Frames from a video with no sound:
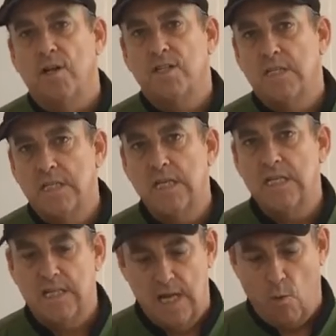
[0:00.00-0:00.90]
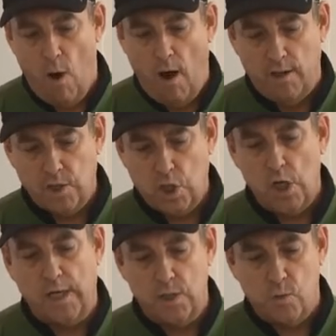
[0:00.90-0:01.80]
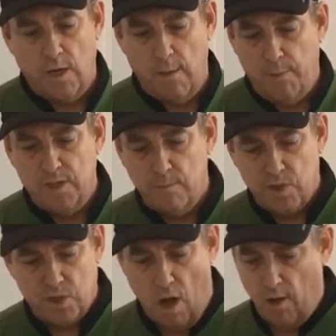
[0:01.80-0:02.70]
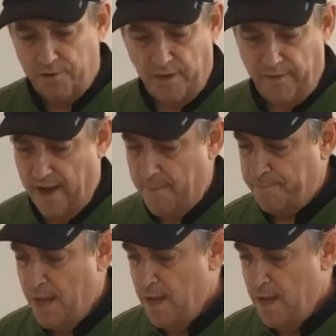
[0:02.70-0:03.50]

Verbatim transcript: It's a seasoning while it's cooking. So we're gonna put some salt in there.